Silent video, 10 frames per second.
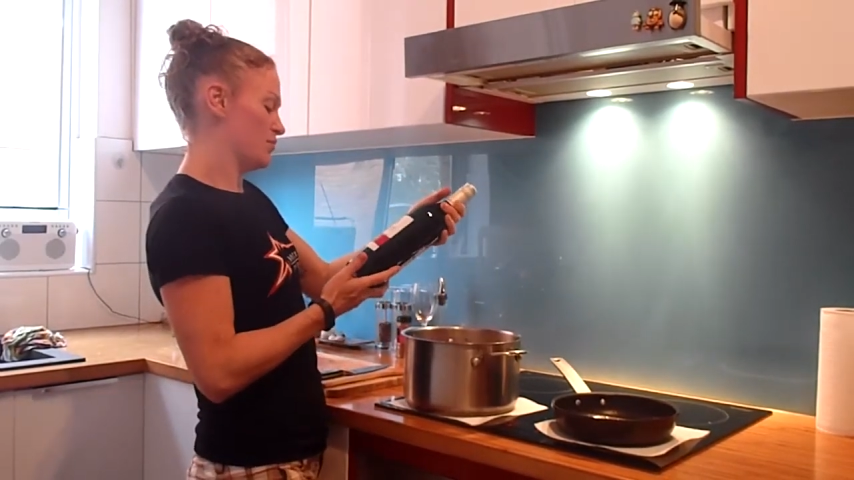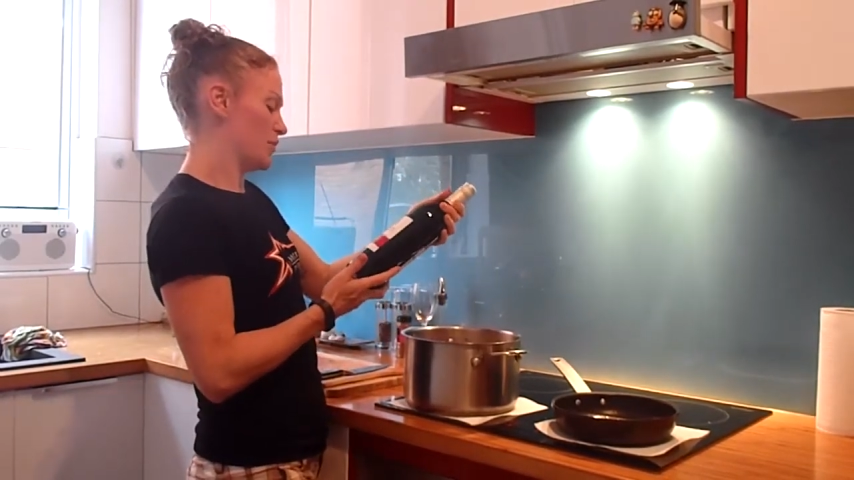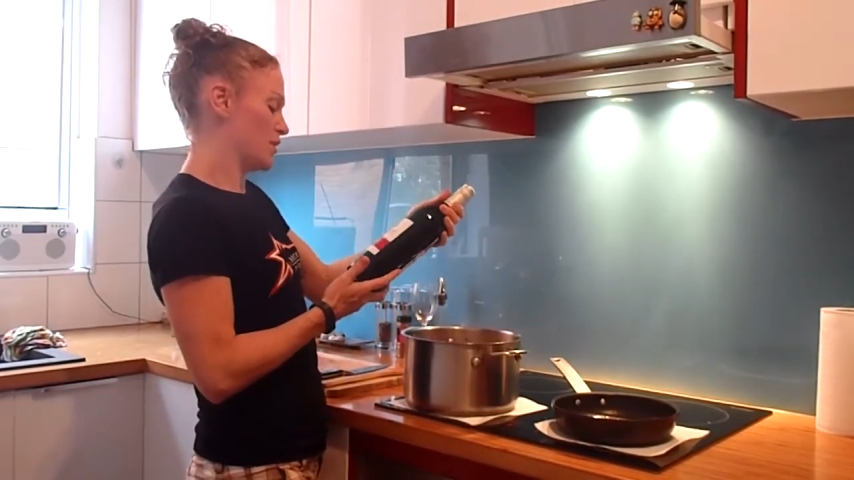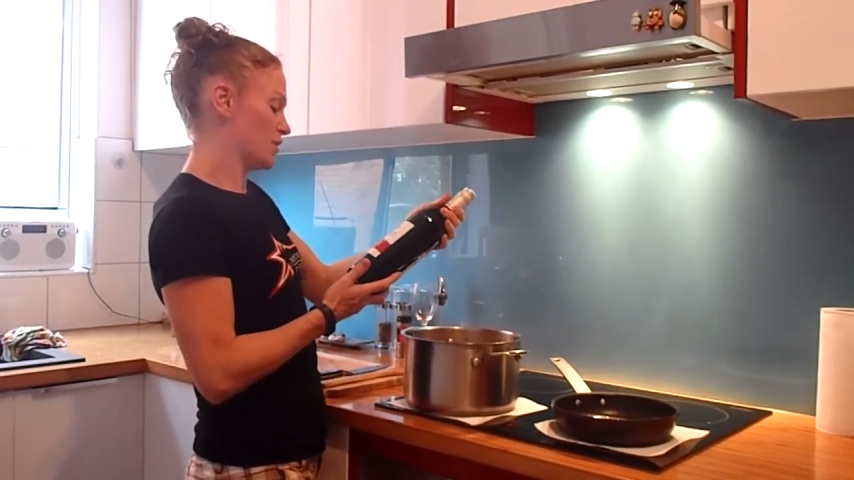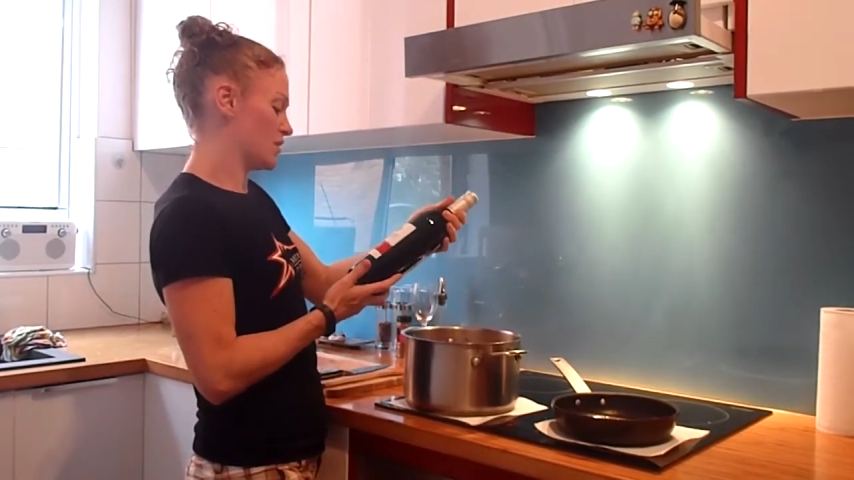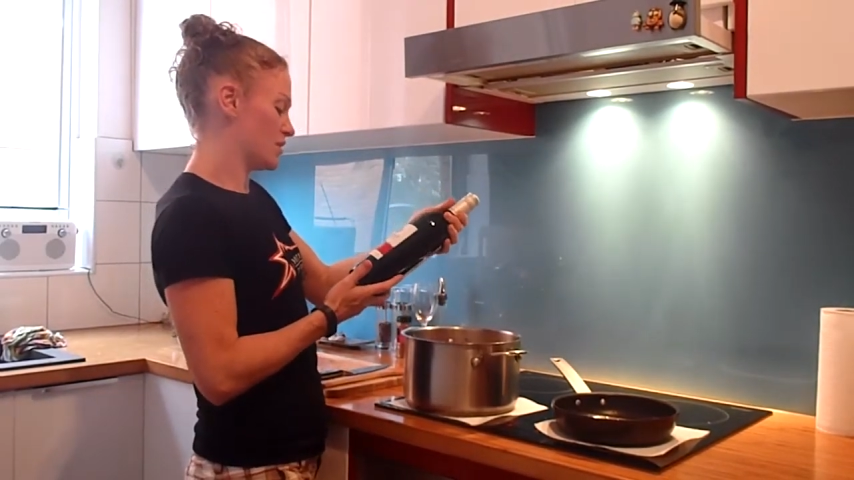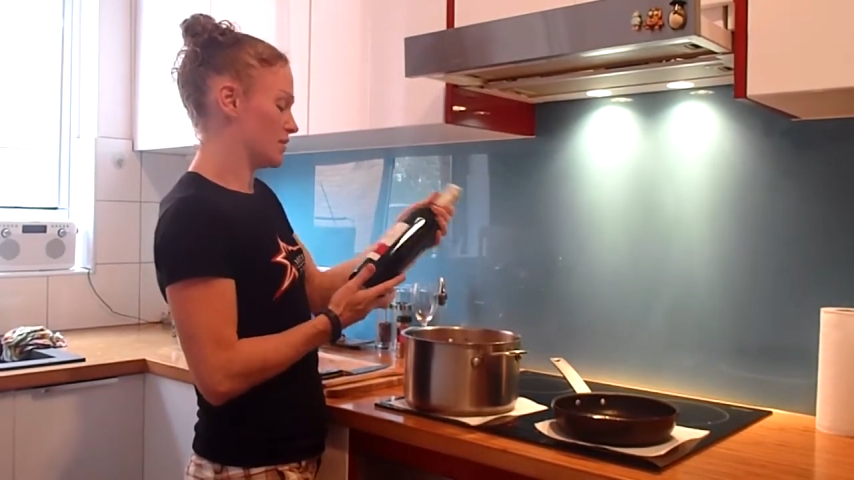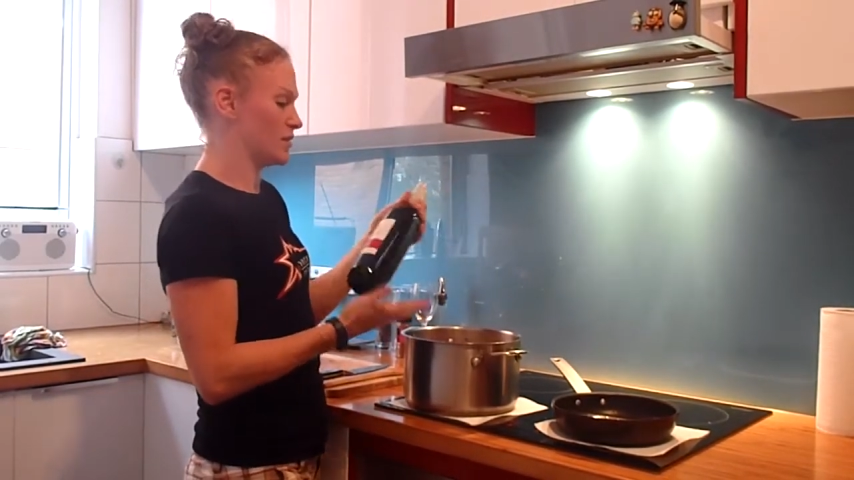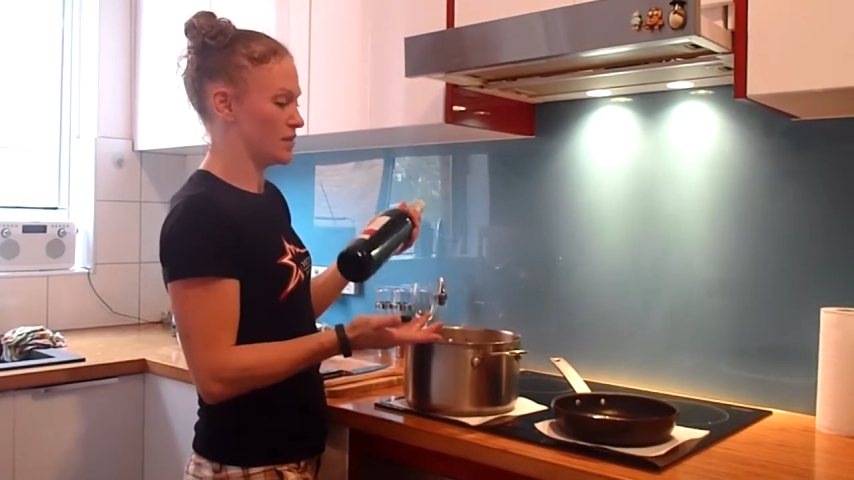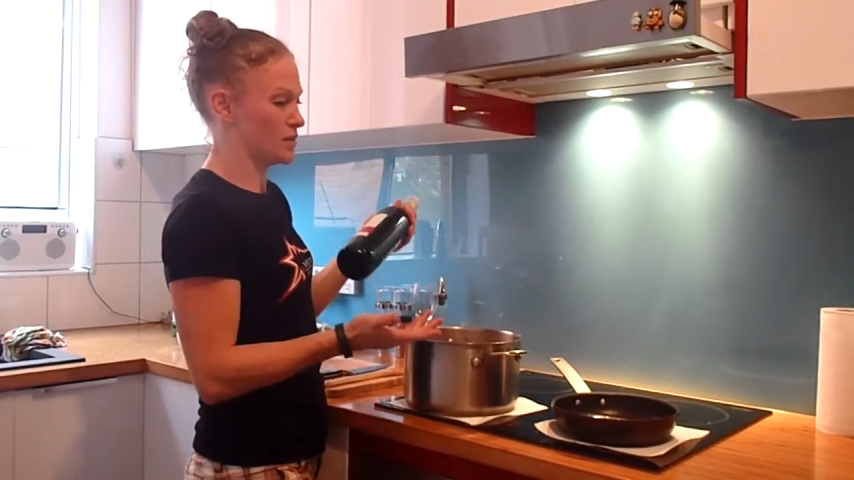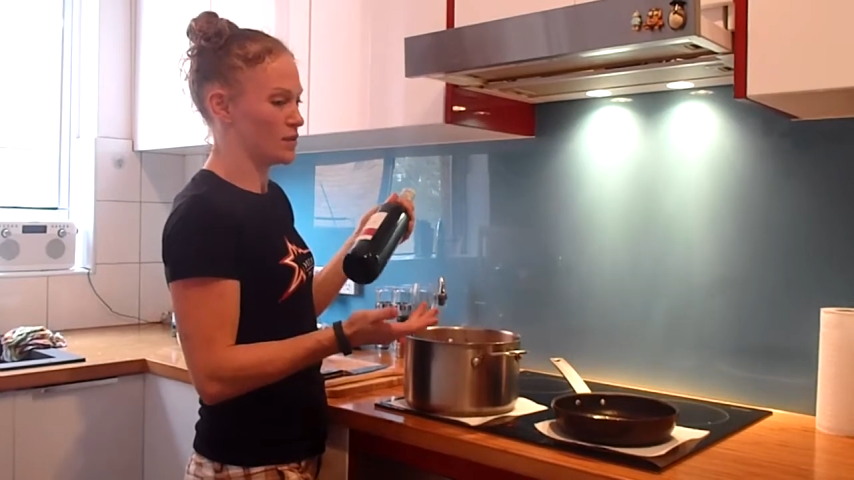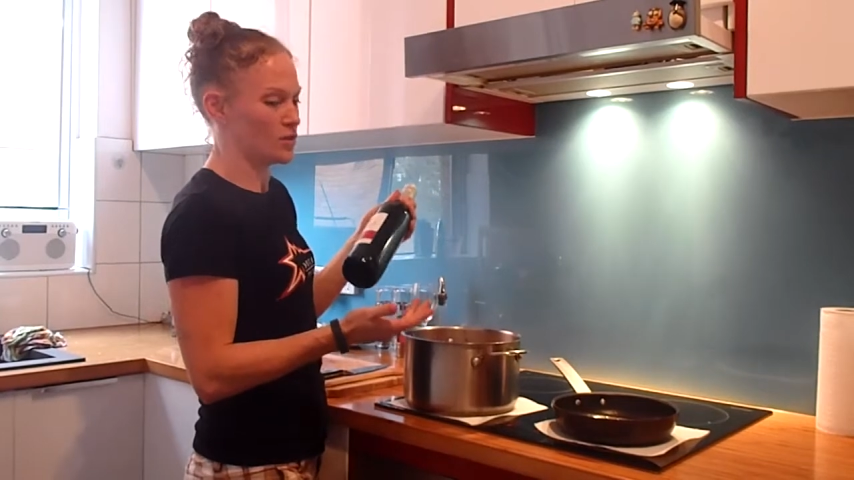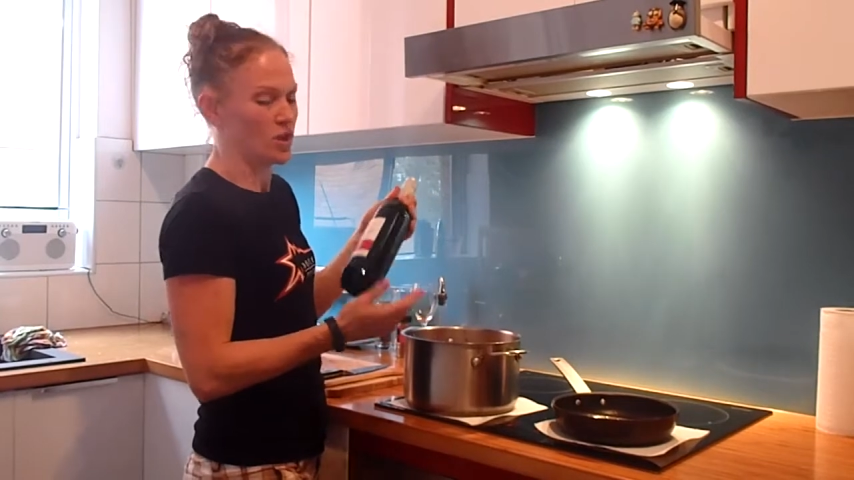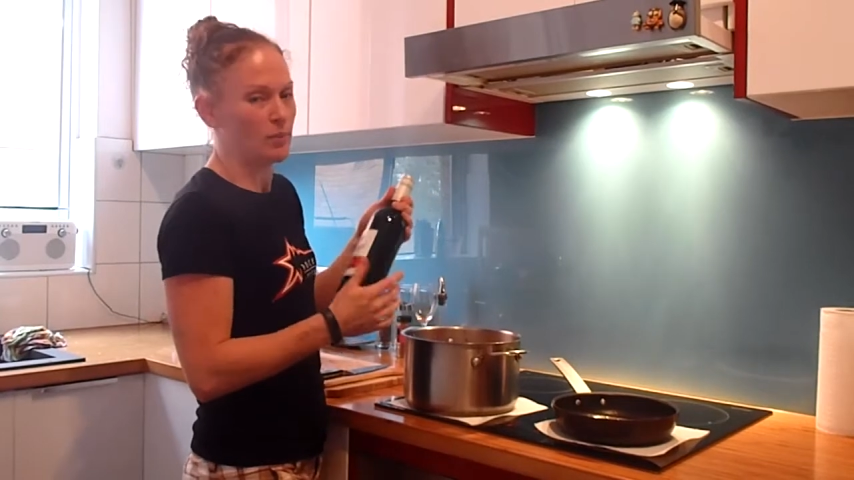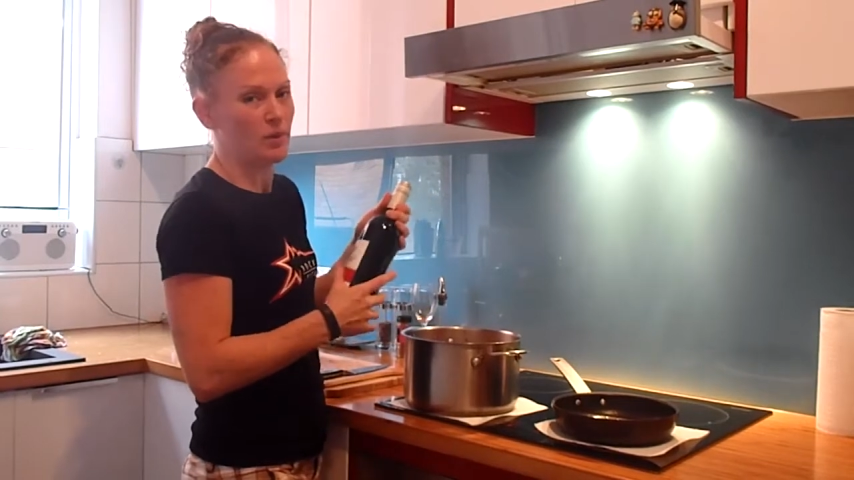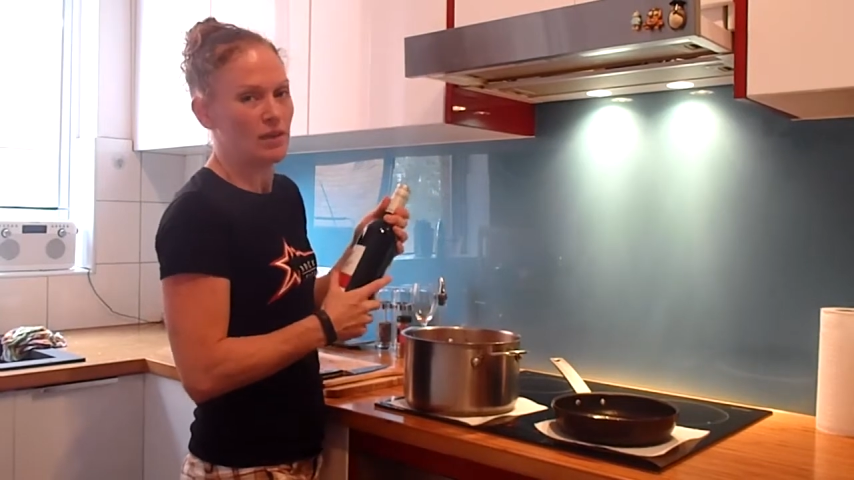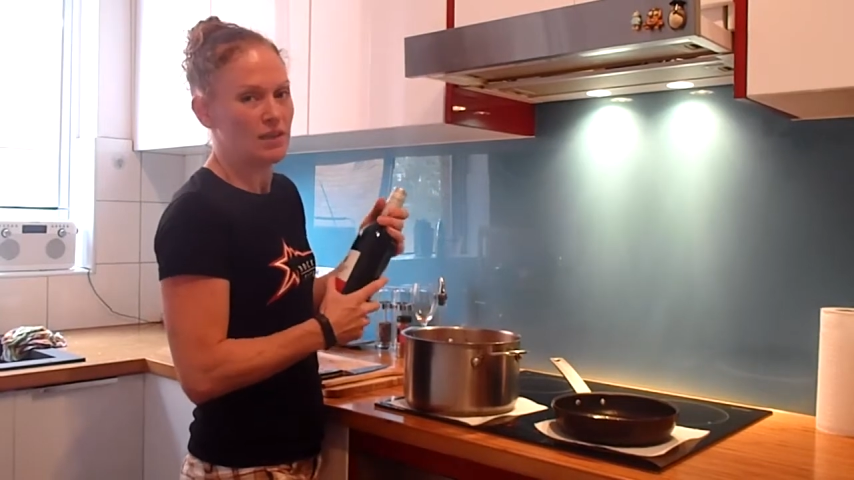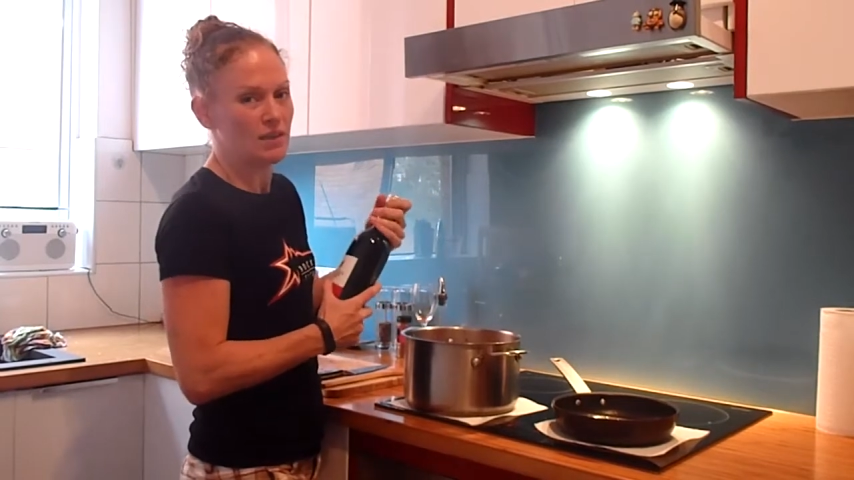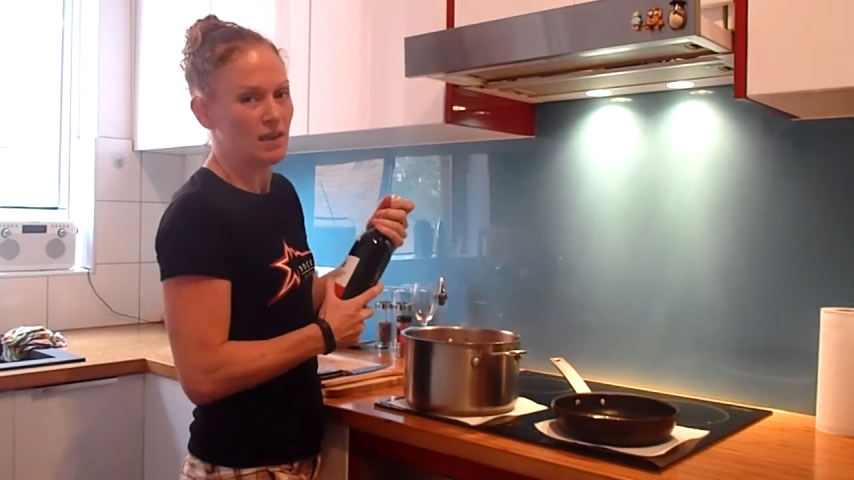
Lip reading: because this is so cheap and easy